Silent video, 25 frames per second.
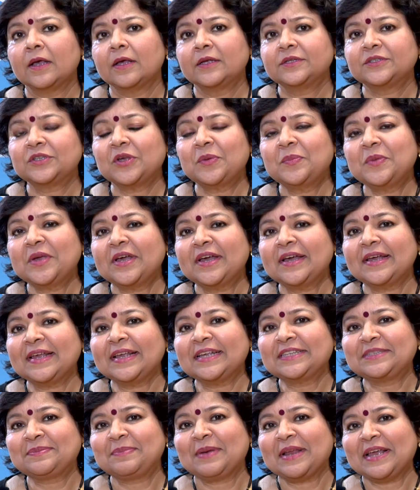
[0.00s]
Soumya,
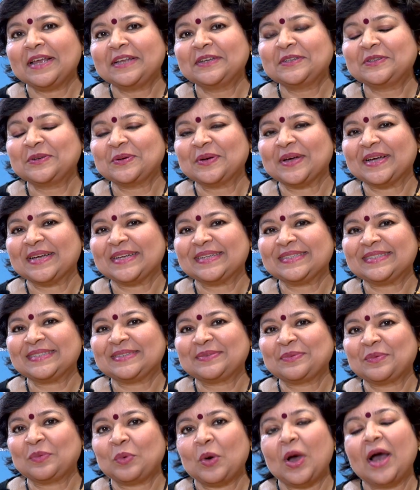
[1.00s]
explain to us
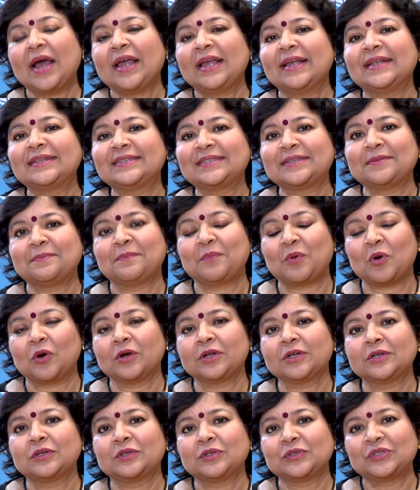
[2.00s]
why it's
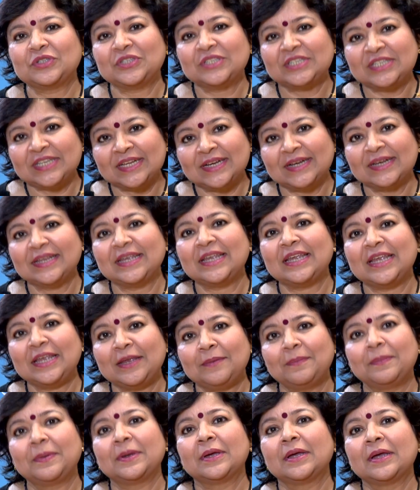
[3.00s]
important to still
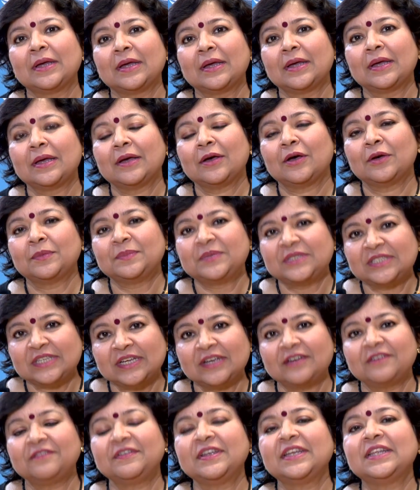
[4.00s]
keep
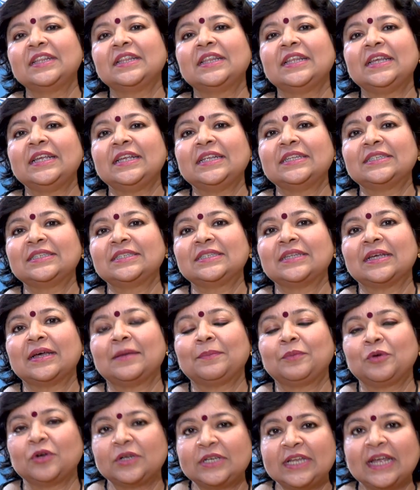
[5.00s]
observing these
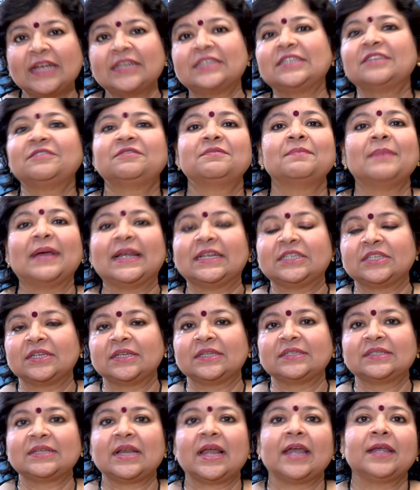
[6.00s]
protective
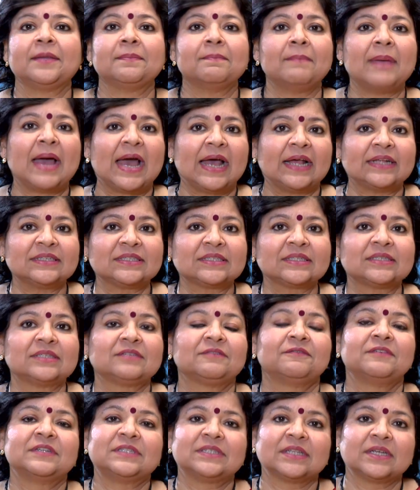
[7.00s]
measures like masks,
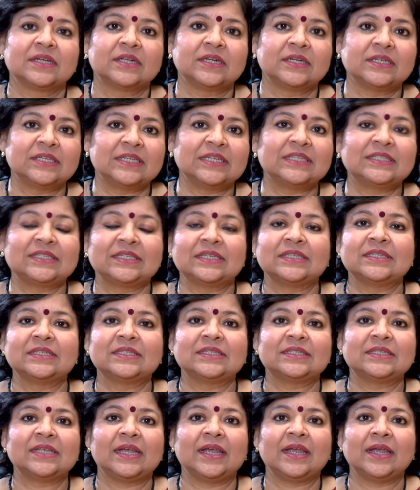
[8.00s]
physical
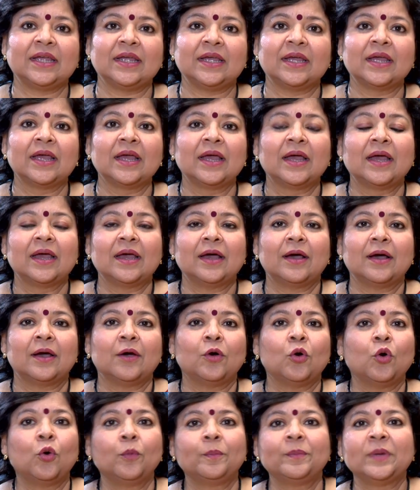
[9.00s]
distancing, uh,
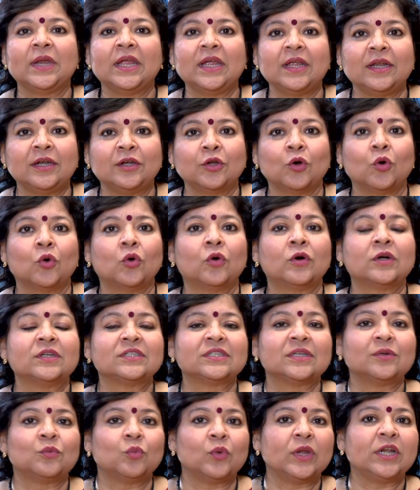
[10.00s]
opening
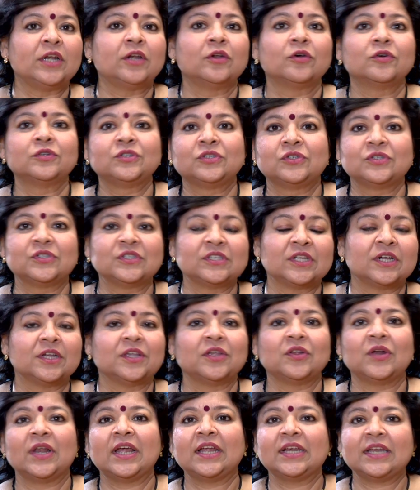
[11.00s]
doors and windows to
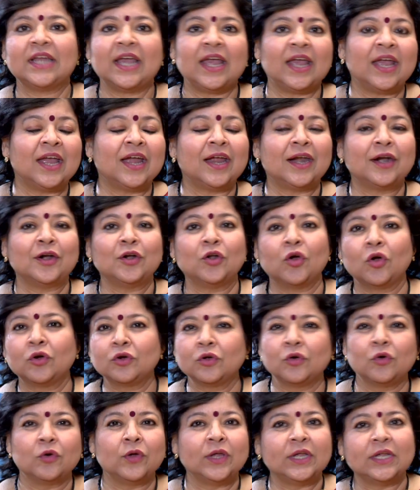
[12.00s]
circulate air,
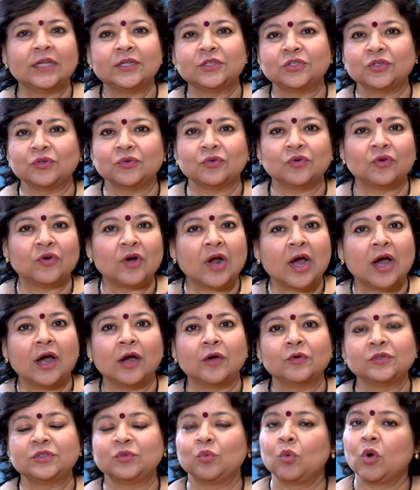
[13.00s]
not going into
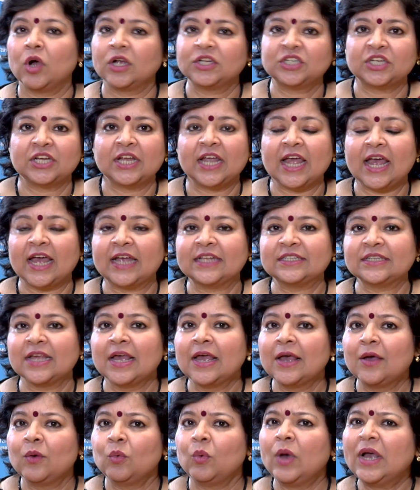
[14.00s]
crowds, washing hands.
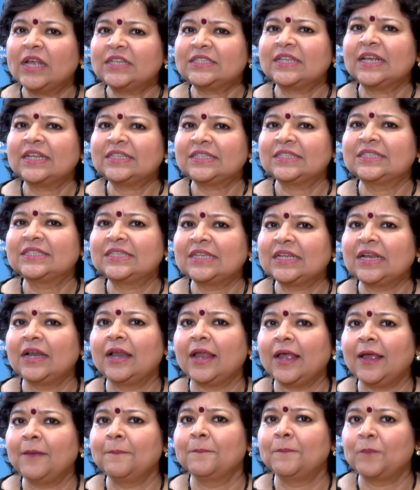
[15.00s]
Why is that still
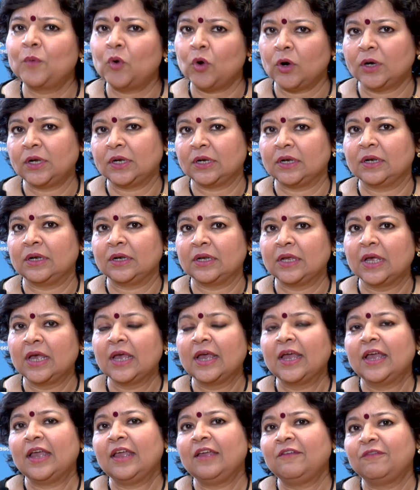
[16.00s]
important?
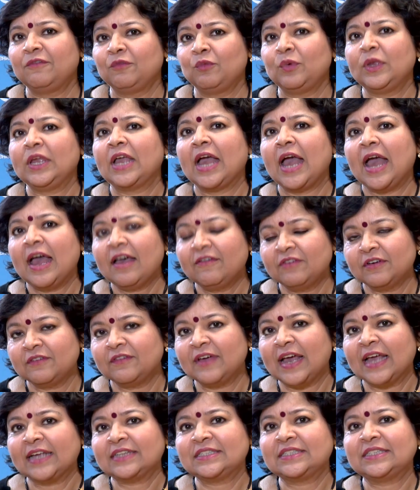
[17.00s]
If we have a
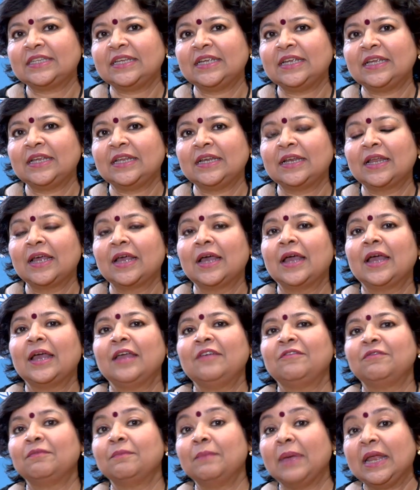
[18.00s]
vaccine,
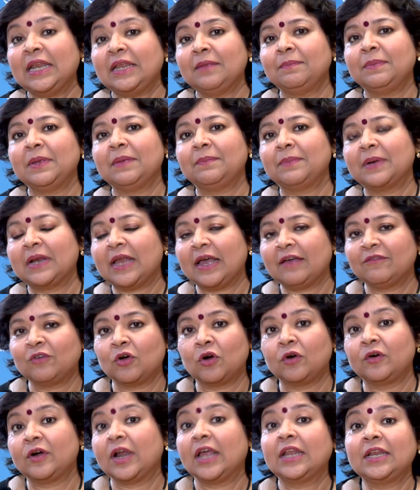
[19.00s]
if many people have
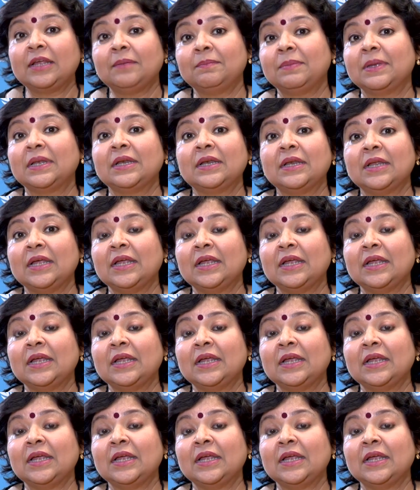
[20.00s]
already been